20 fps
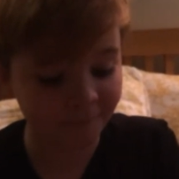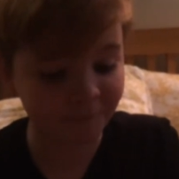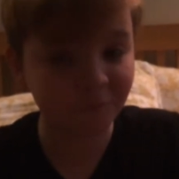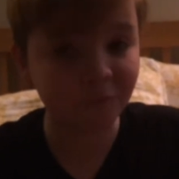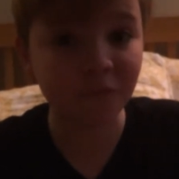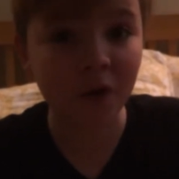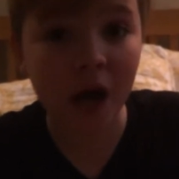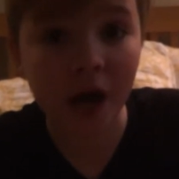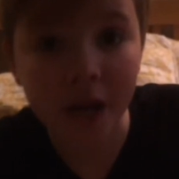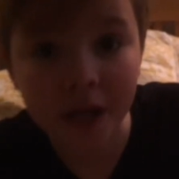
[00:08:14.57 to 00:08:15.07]
and
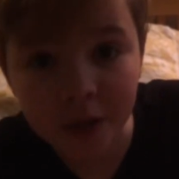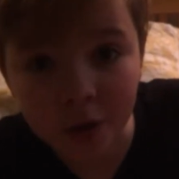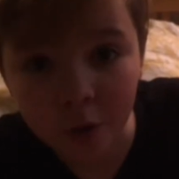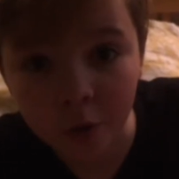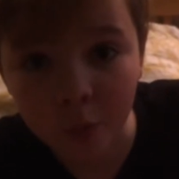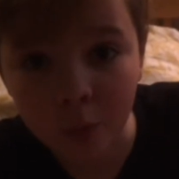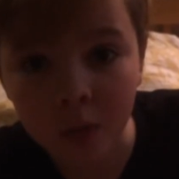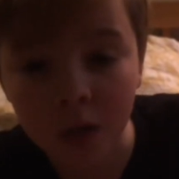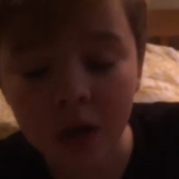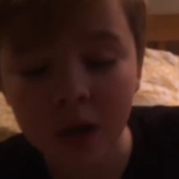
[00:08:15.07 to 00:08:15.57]

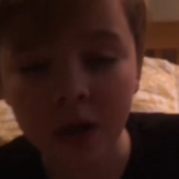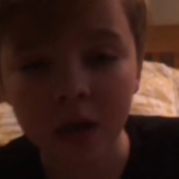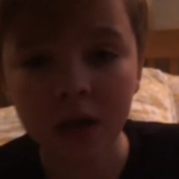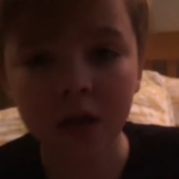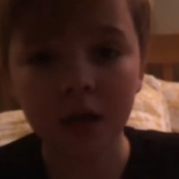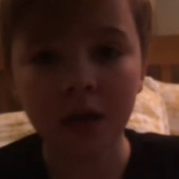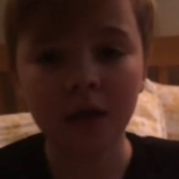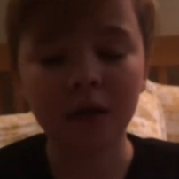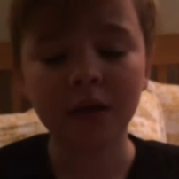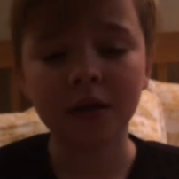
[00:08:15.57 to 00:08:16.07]
final.
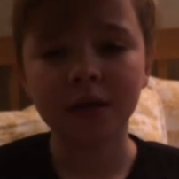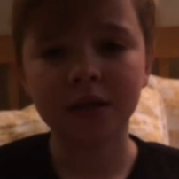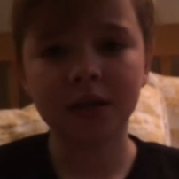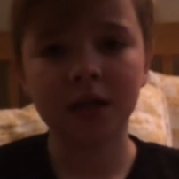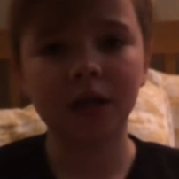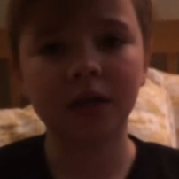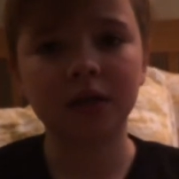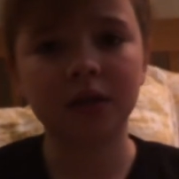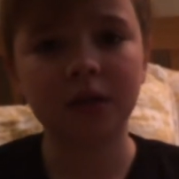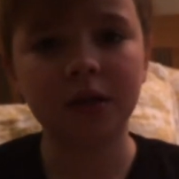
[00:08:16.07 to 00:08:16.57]

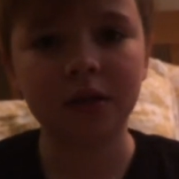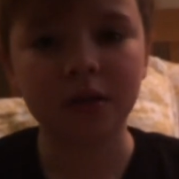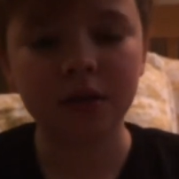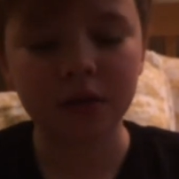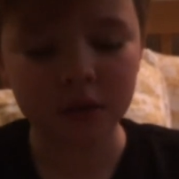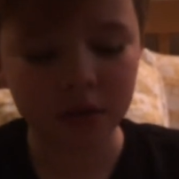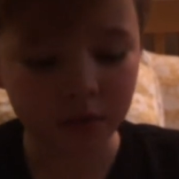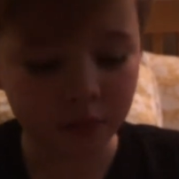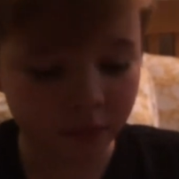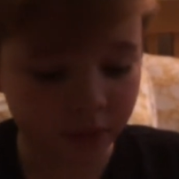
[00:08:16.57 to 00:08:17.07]
Sadly,
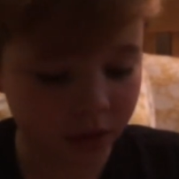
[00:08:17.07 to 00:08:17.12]
the